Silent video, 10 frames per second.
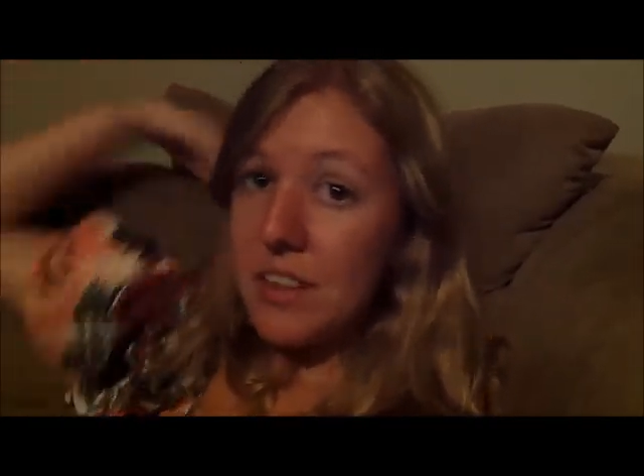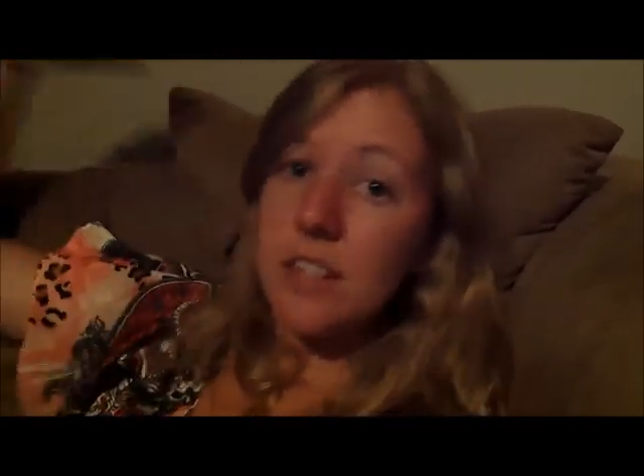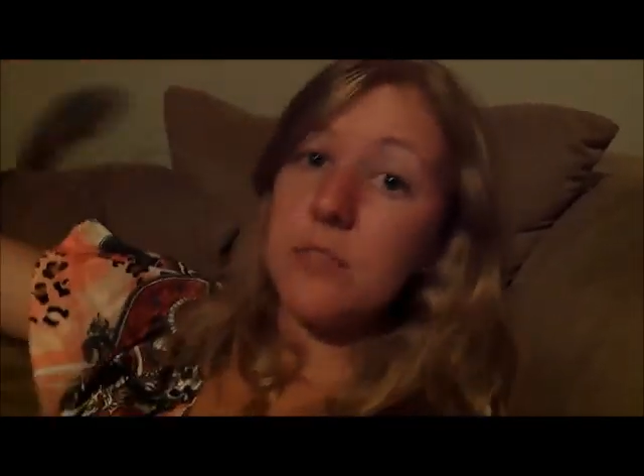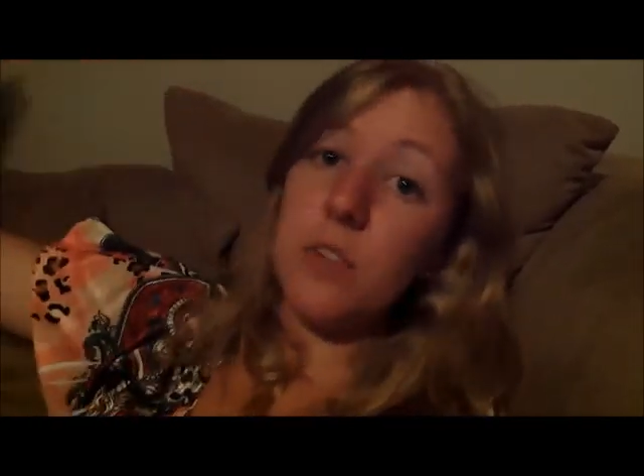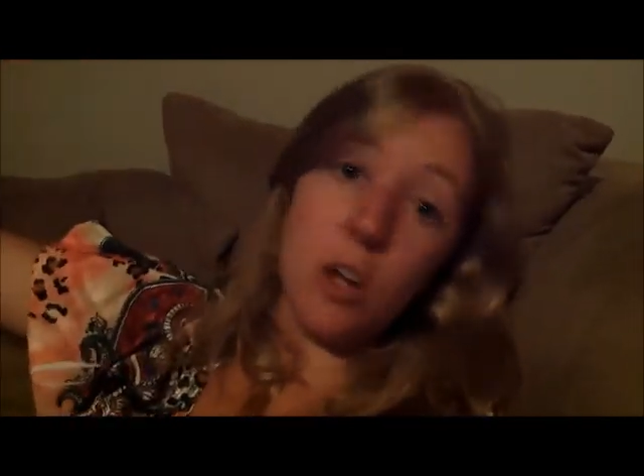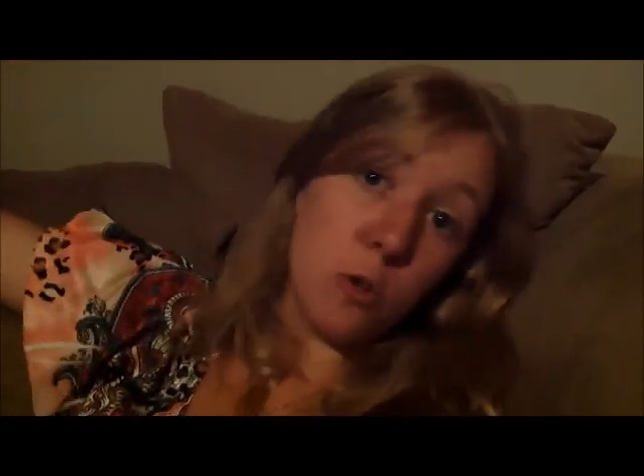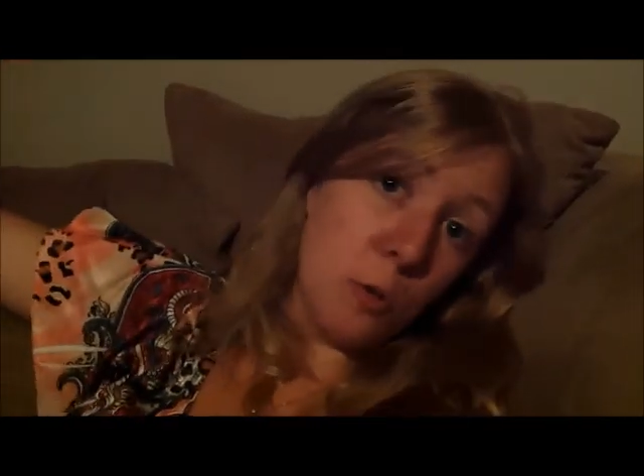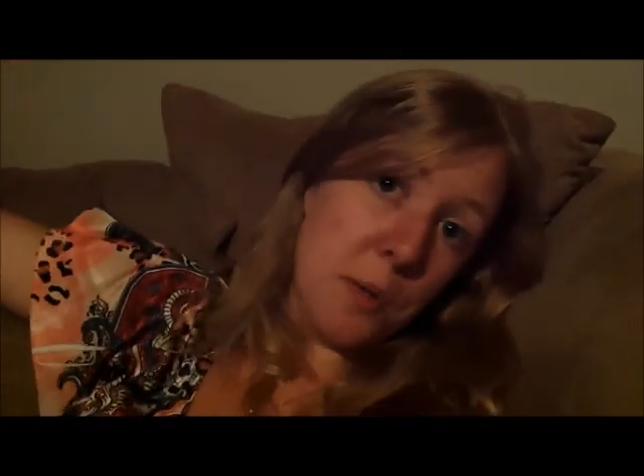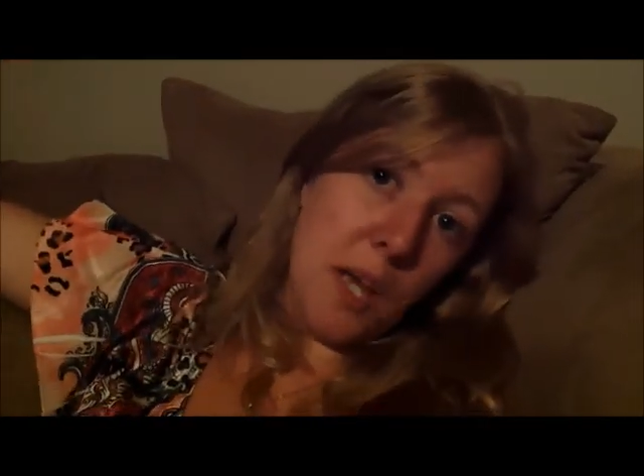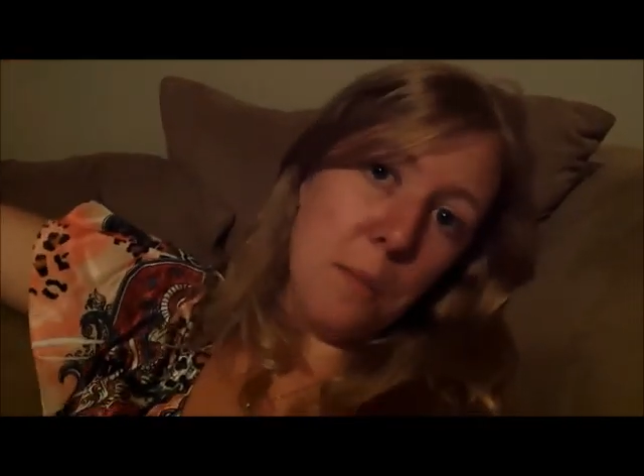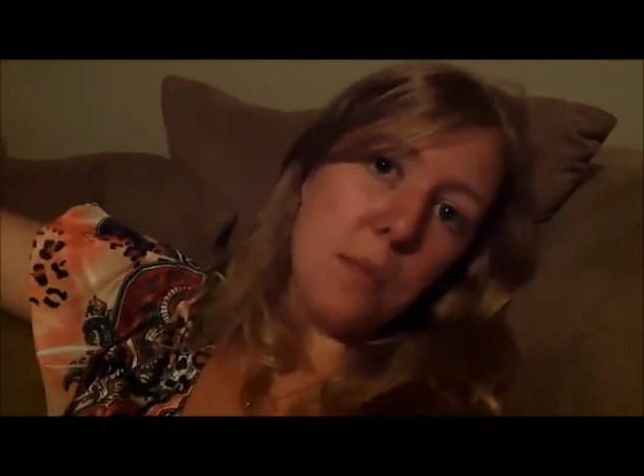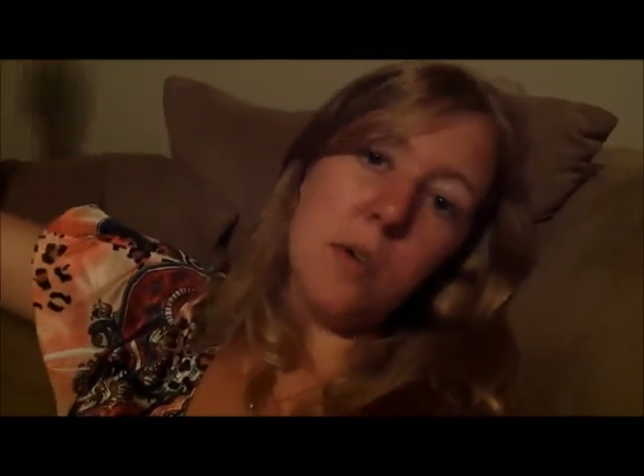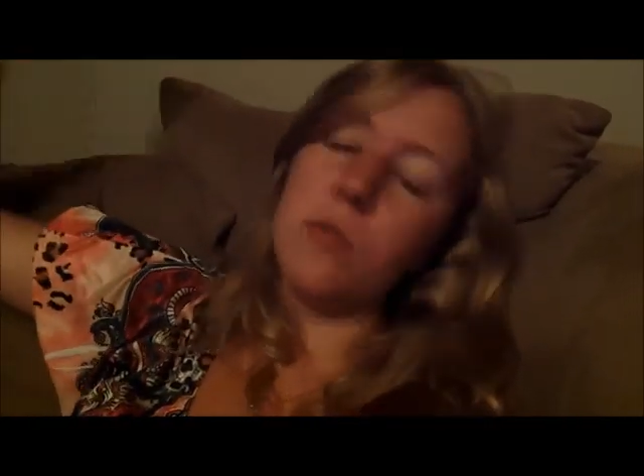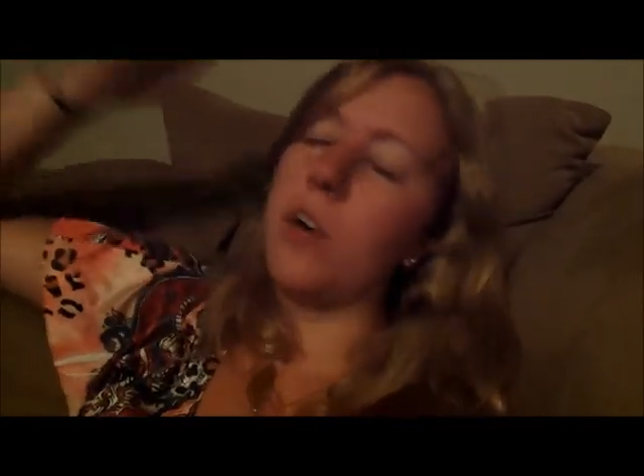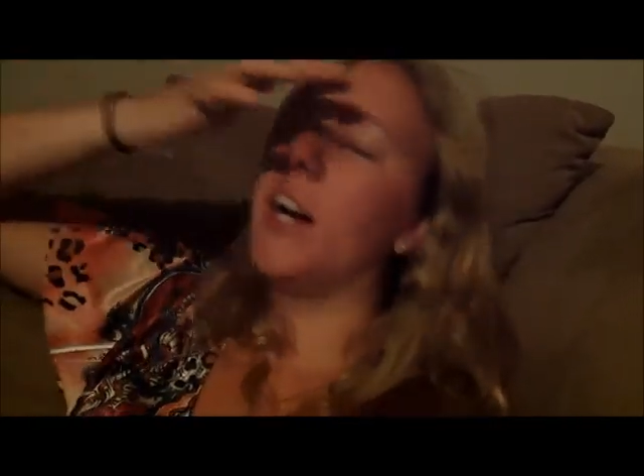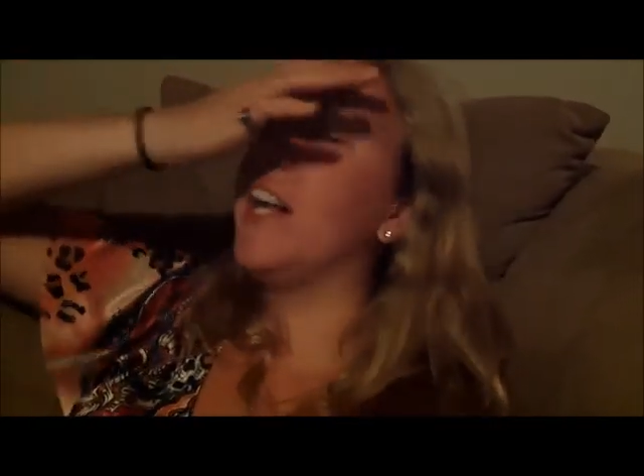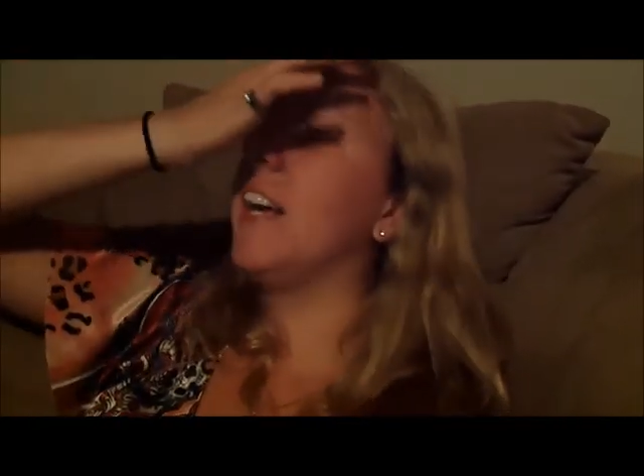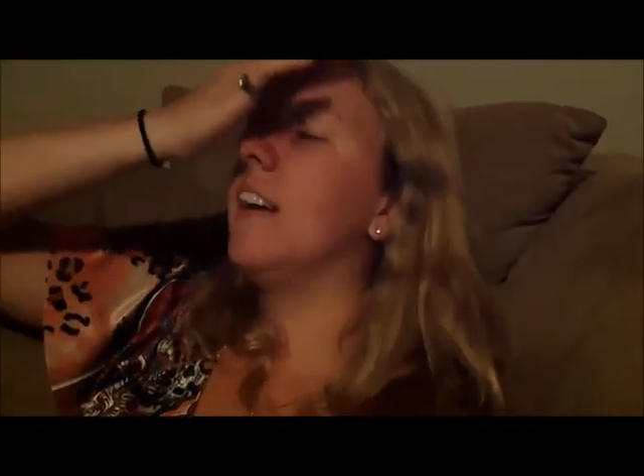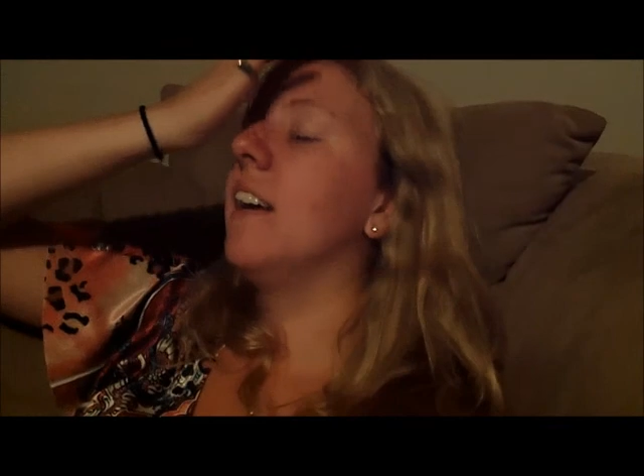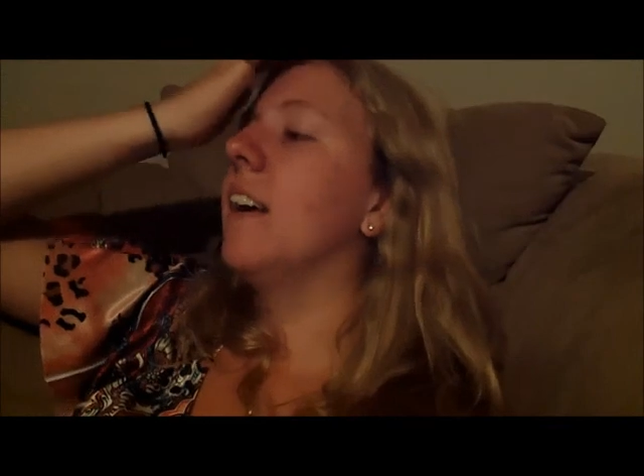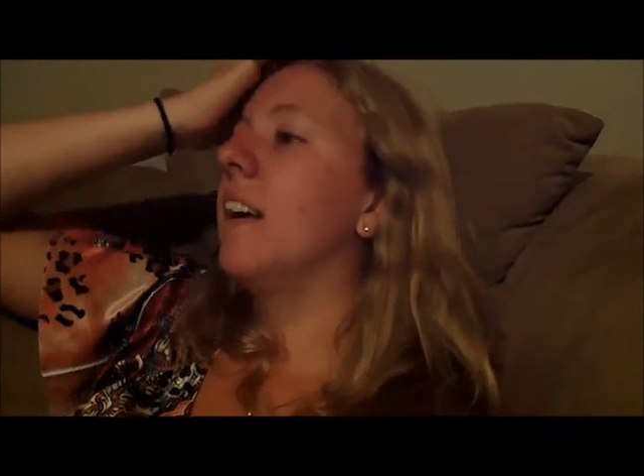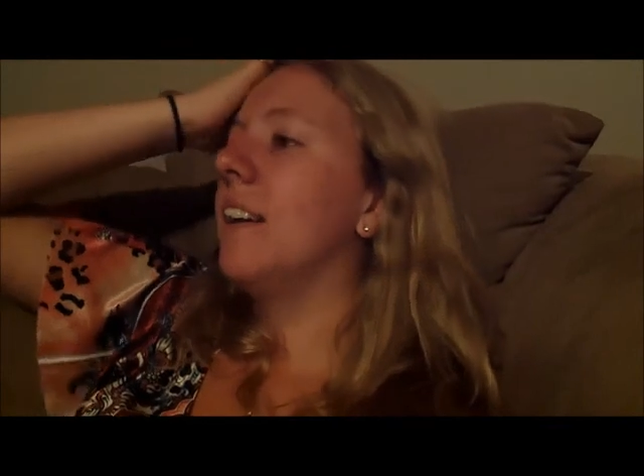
this vlog will be up Friday